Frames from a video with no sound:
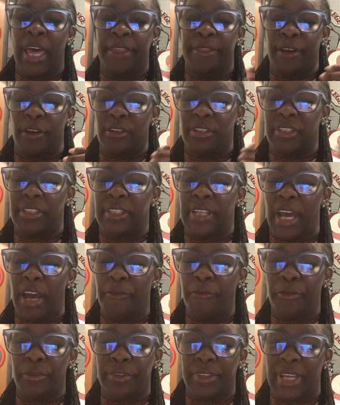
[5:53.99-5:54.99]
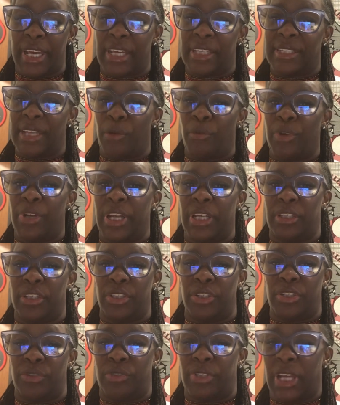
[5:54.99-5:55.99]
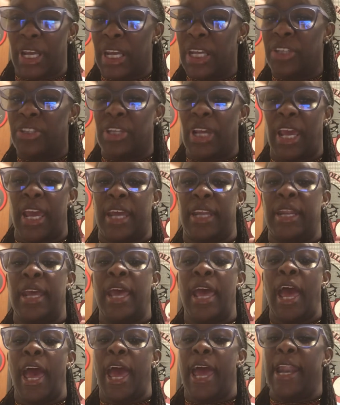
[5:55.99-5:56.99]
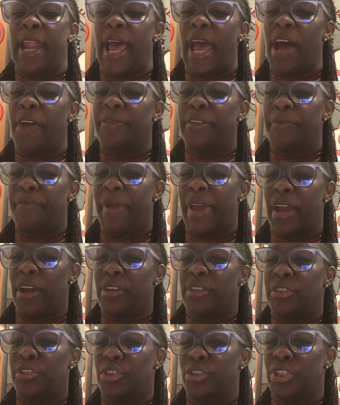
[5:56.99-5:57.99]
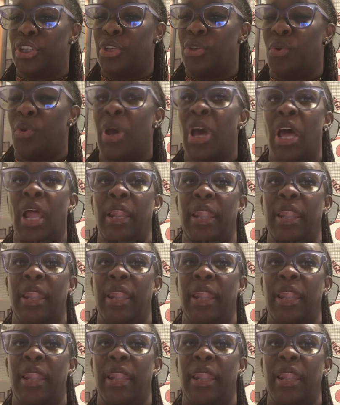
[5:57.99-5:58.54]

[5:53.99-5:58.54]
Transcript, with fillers: There are several things that we need to teach and, and have the parents to do.